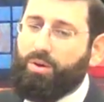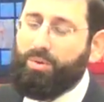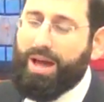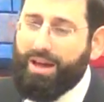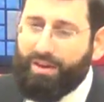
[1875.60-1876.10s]

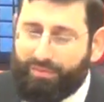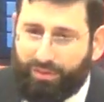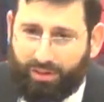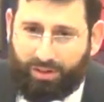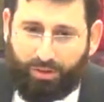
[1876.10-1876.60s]

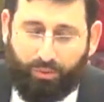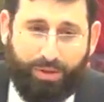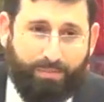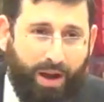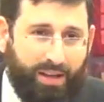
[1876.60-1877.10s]
Whoever
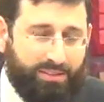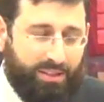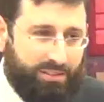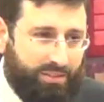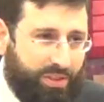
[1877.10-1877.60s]
reminds
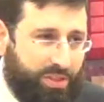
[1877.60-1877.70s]
us of the